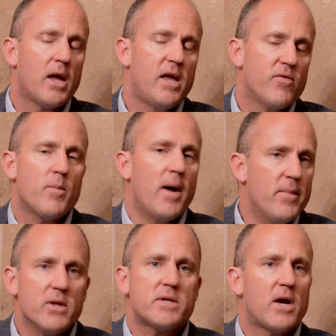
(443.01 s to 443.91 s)
Given my
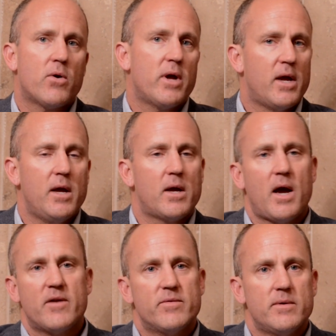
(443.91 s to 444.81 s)
military
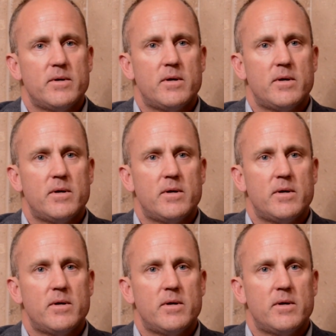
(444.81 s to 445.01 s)
kind of